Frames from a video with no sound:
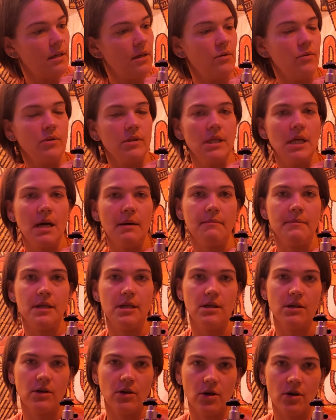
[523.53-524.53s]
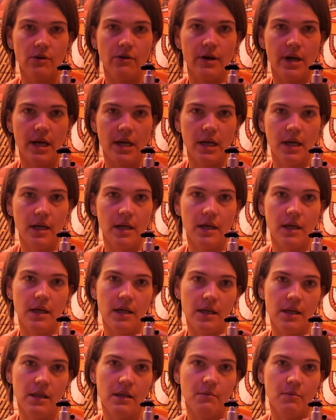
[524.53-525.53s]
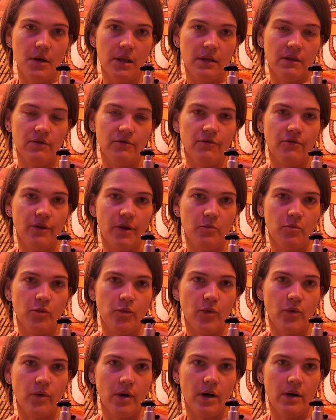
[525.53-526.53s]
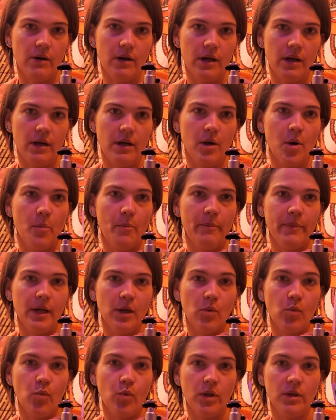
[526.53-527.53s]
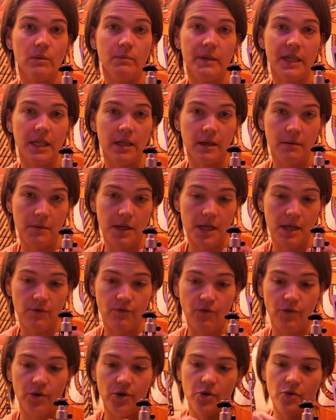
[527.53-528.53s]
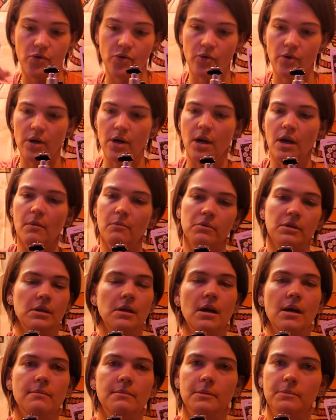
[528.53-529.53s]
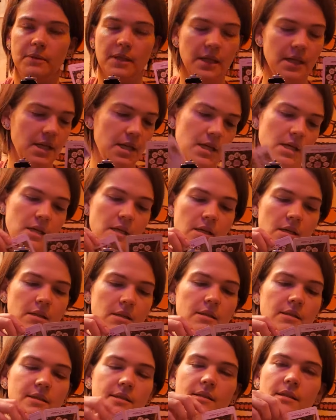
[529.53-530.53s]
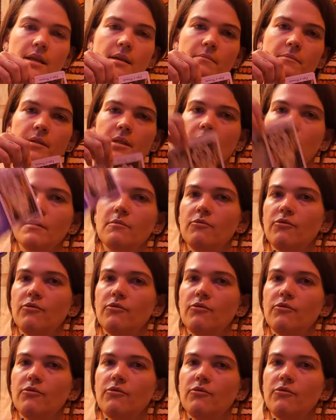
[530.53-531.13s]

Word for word: will not be occurring in the month of February, but it will be coming for you probably in the same time